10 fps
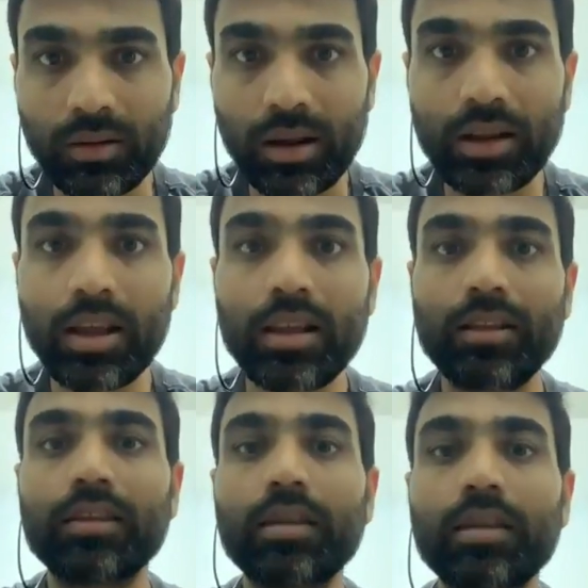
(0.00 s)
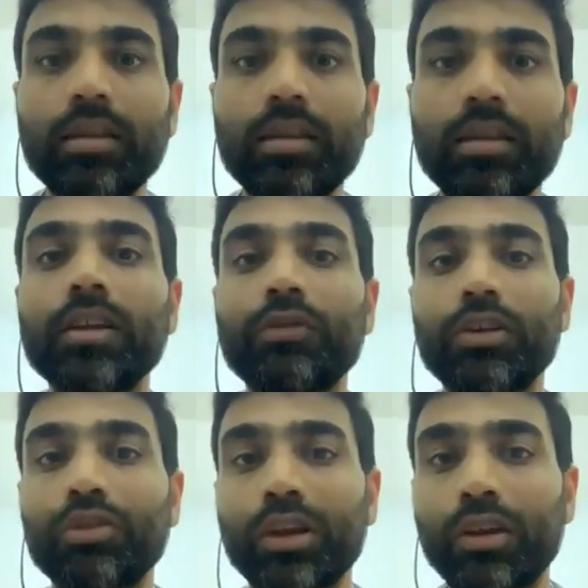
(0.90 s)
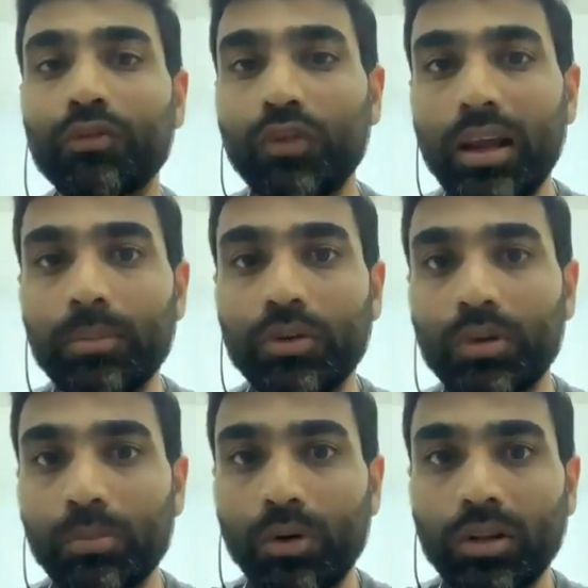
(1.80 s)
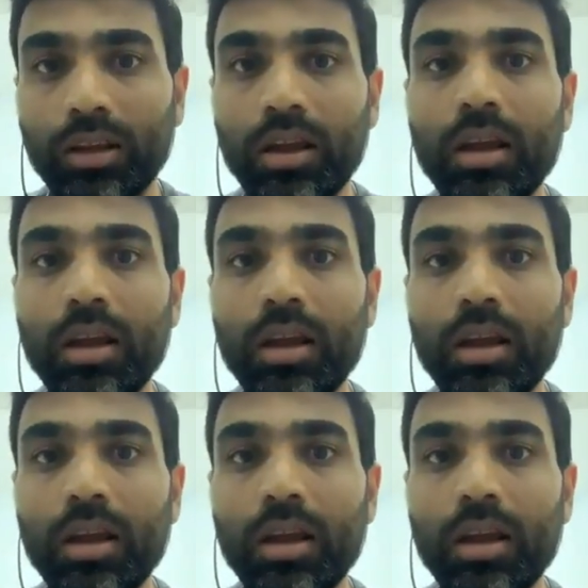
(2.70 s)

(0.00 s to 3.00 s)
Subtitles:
All right, this is the major difference you can find between both.